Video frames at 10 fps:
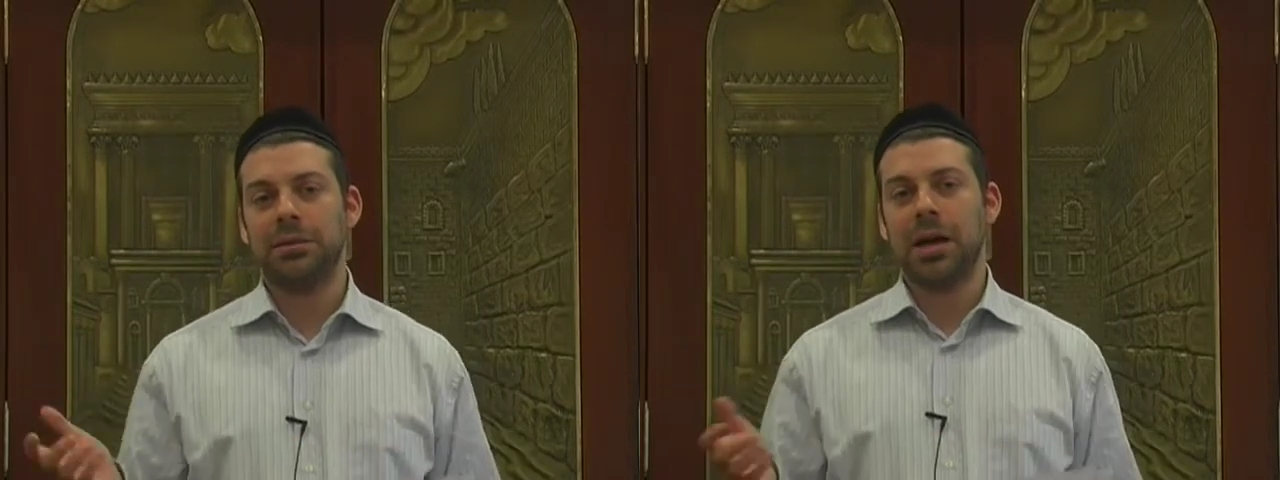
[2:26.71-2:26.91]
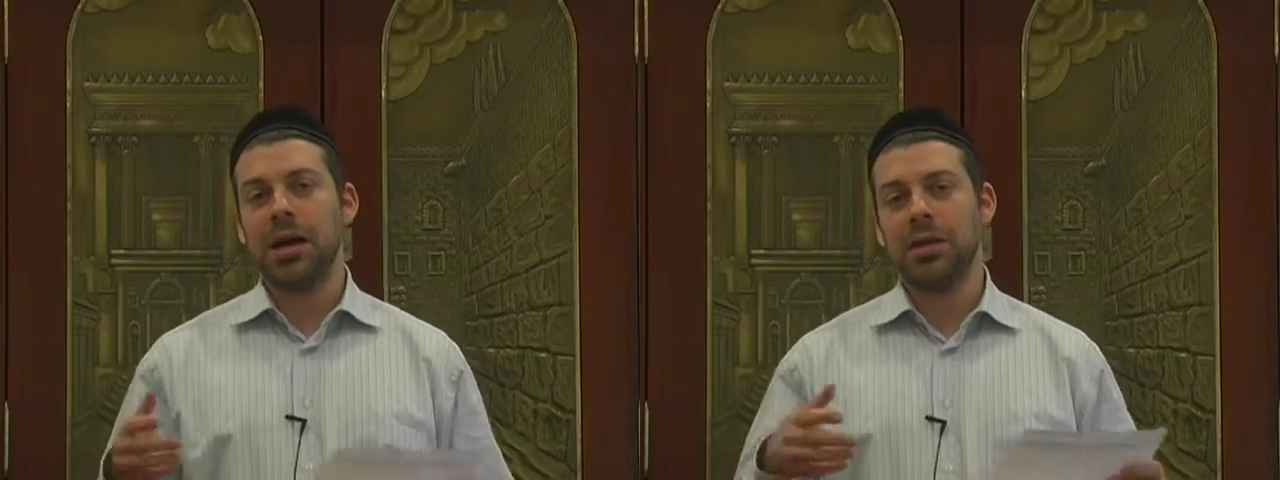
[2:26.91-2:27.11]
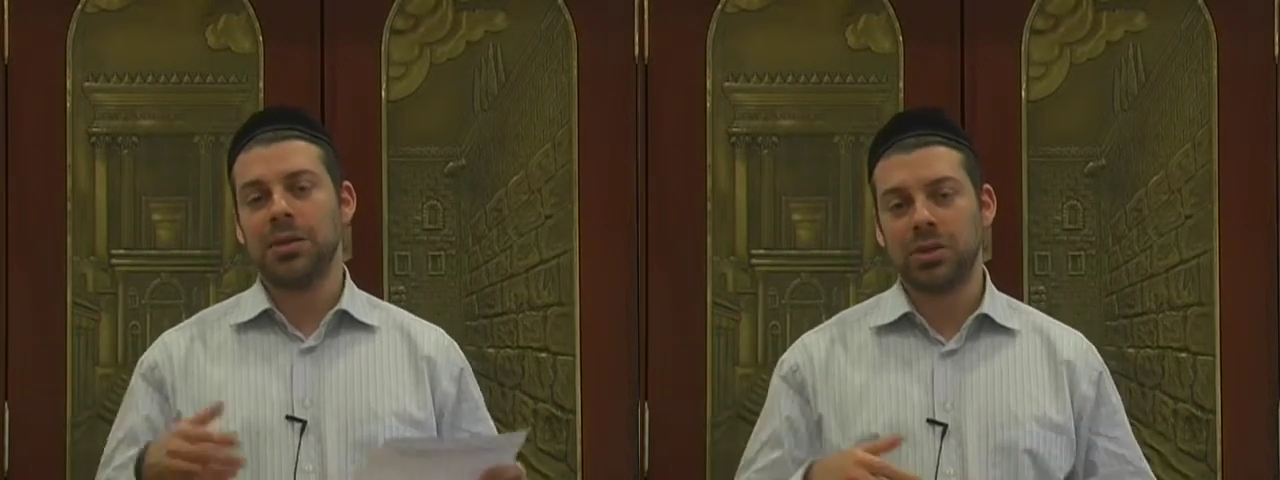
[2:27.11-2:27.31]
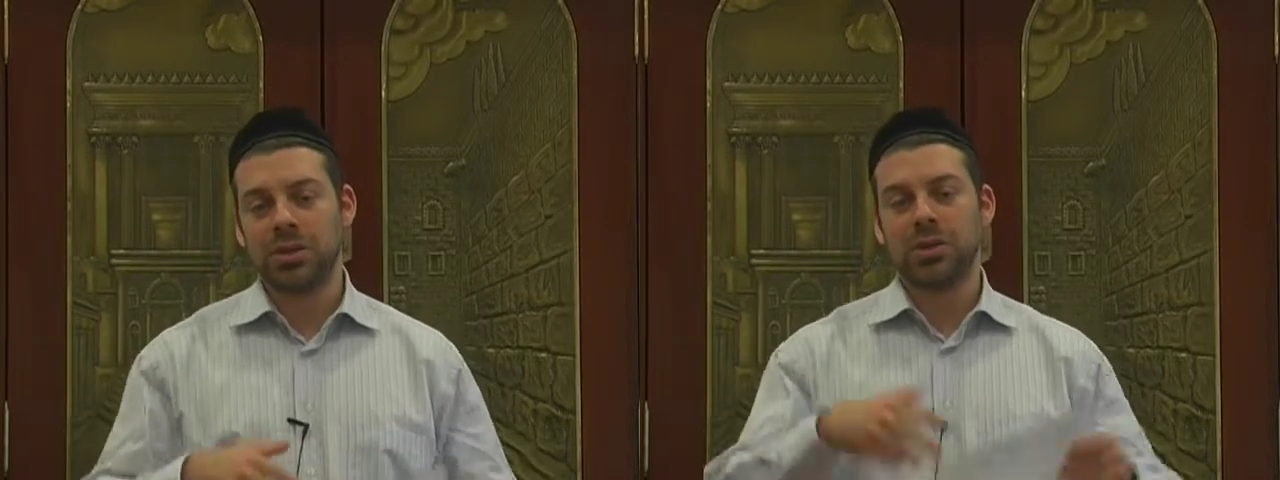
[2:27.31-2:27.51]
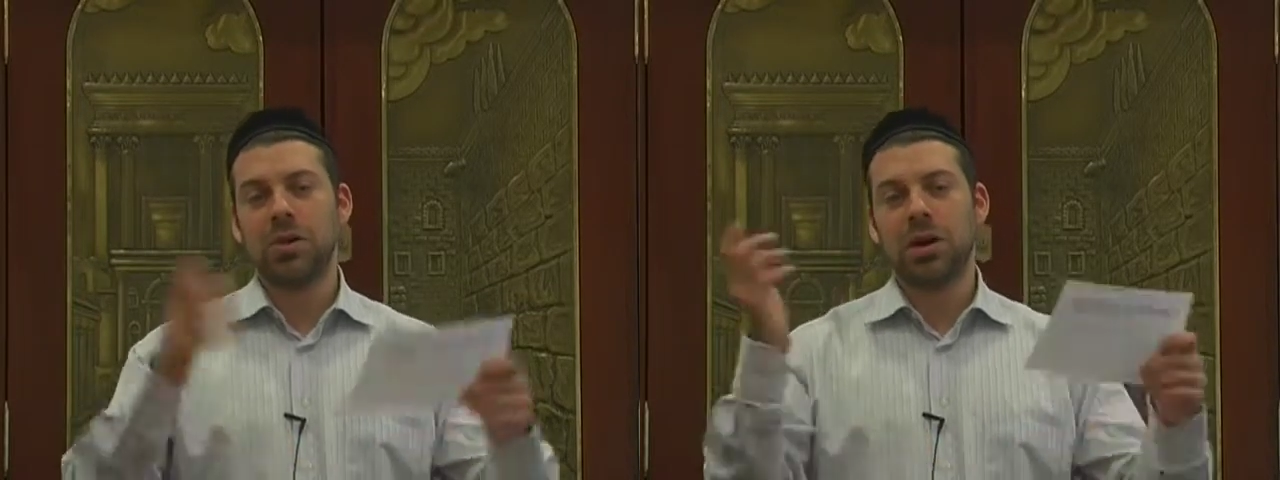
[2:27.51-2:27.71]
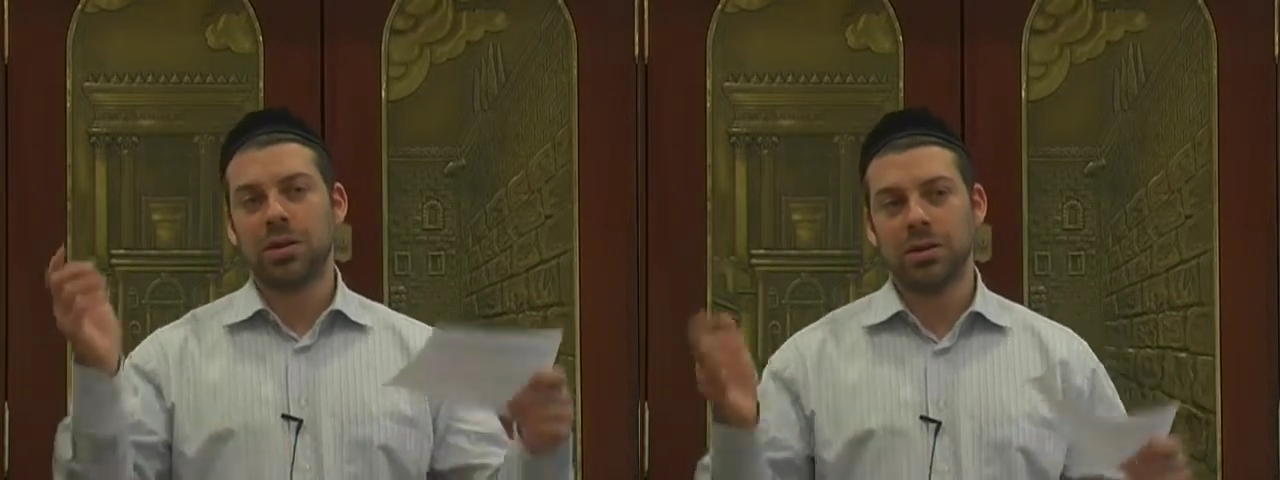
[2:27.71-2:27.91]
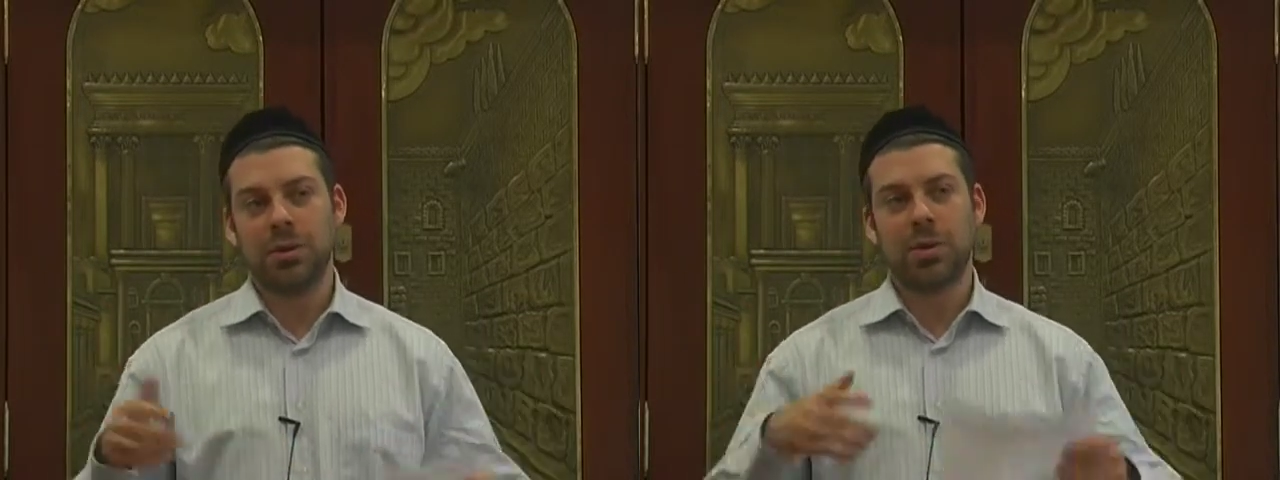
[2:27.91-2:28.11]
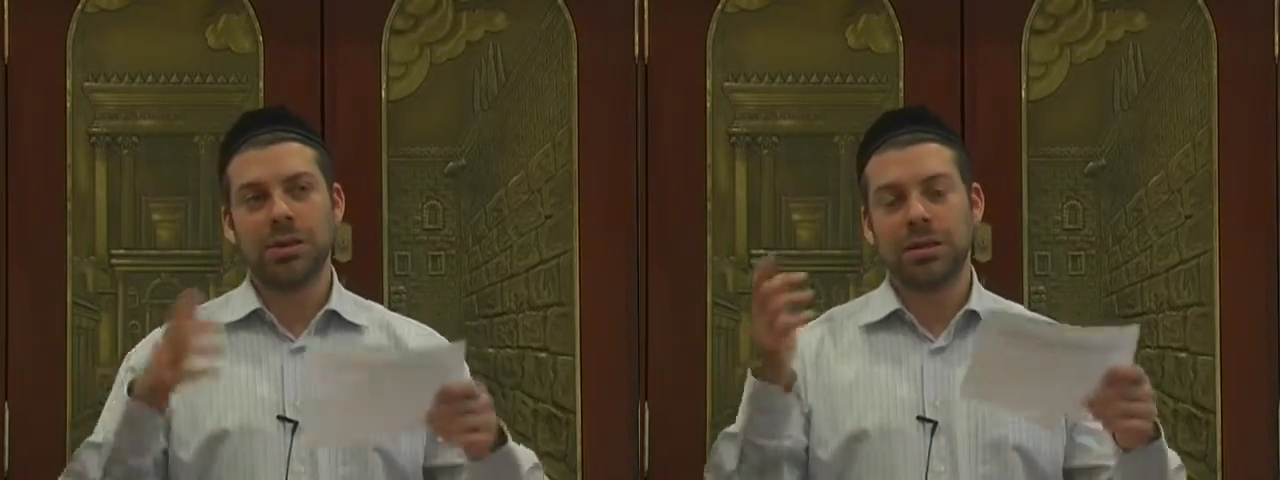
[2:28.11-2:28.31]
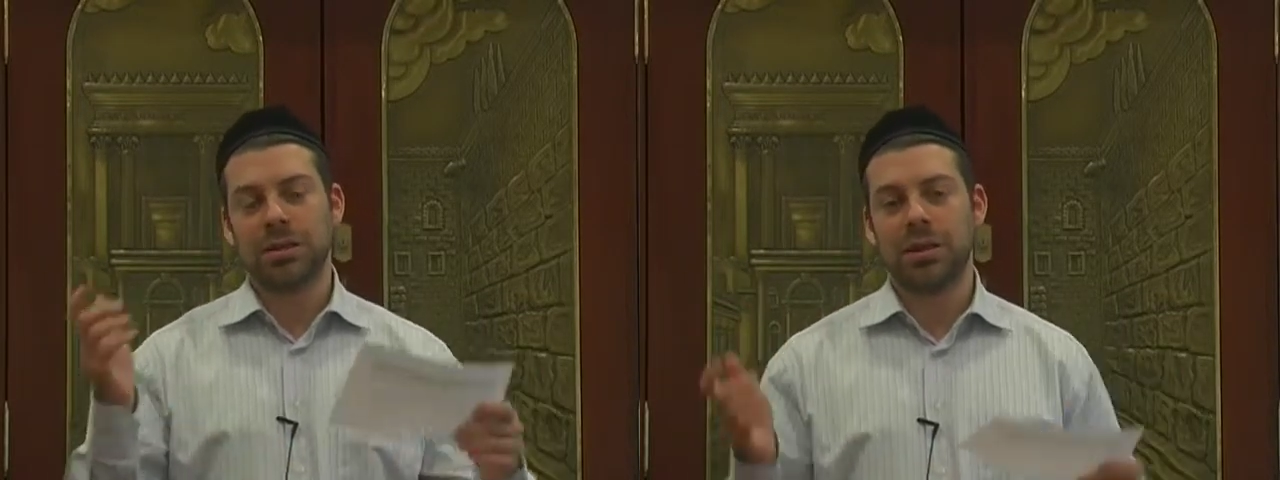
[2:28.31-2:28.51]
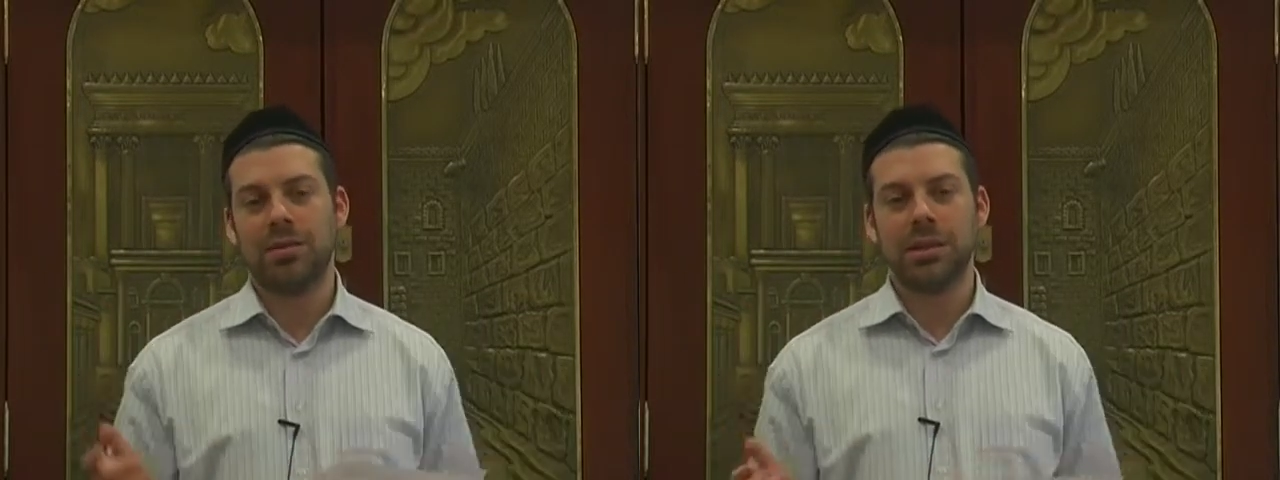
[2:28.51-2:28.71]
Oh, there's a star once in
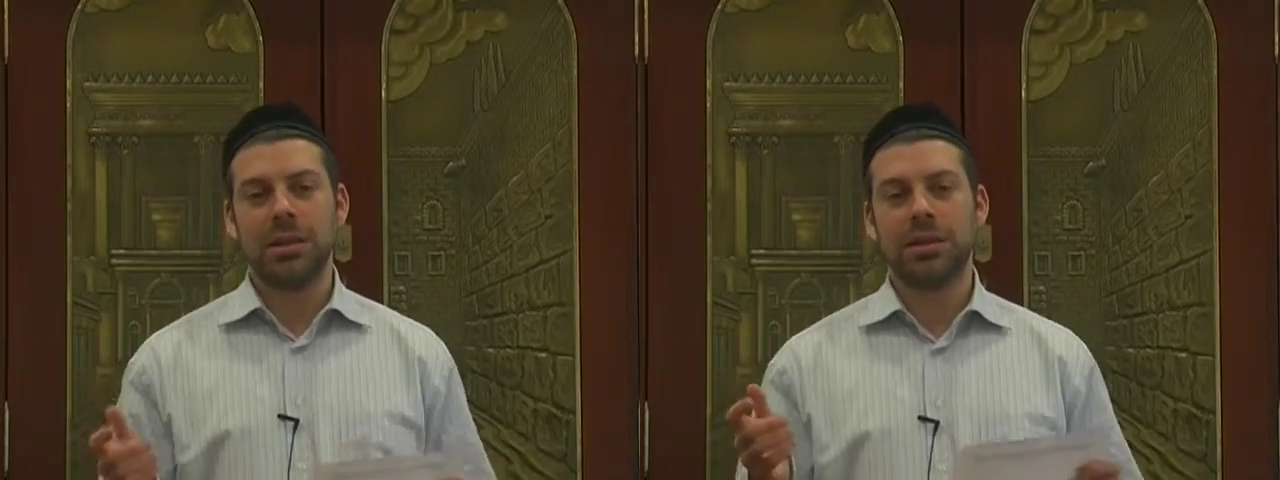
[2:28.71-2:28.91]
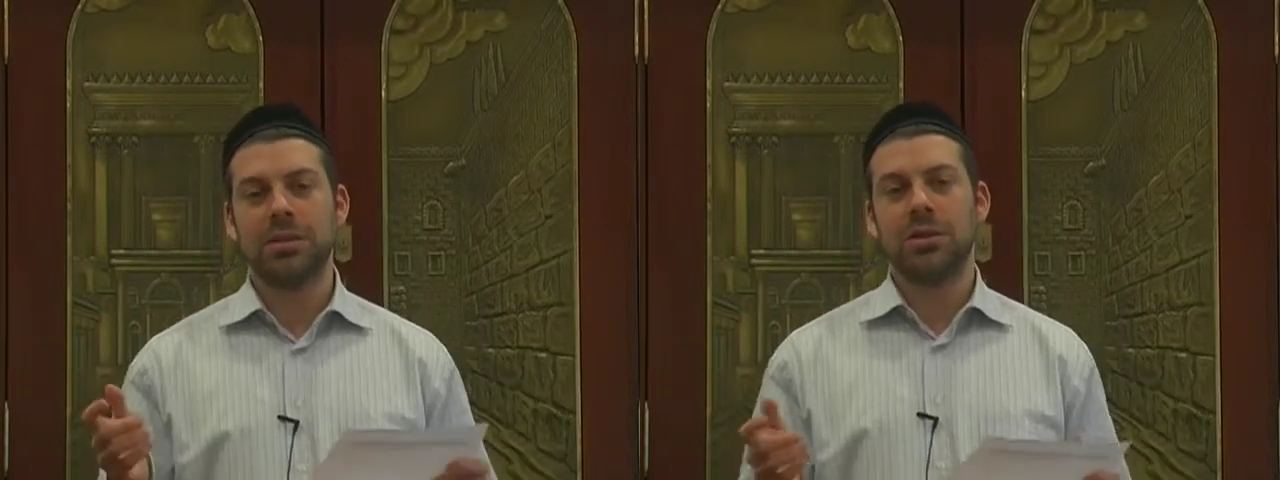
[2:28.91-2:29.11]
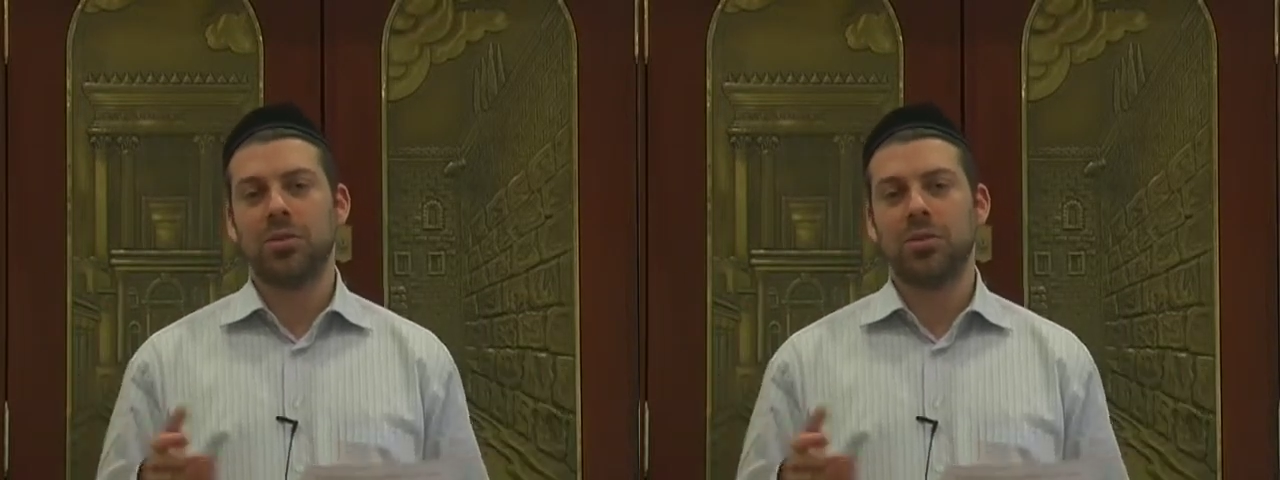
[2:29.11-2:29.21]
70 years,